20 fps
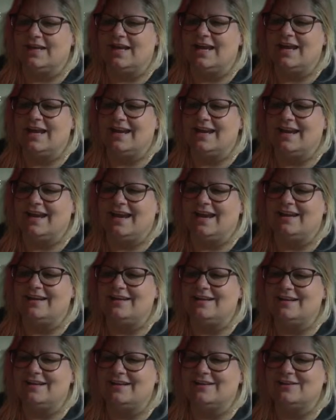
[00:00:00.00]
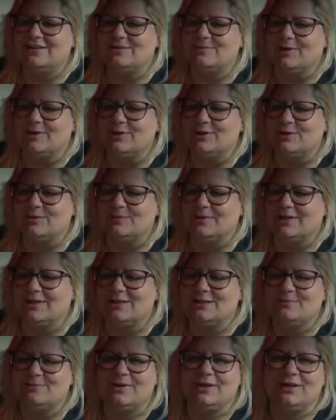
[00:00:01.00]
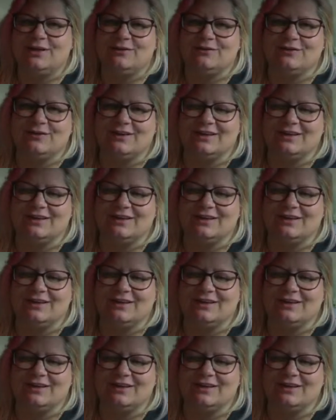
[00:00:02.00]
Andy is sponsored by Speedify.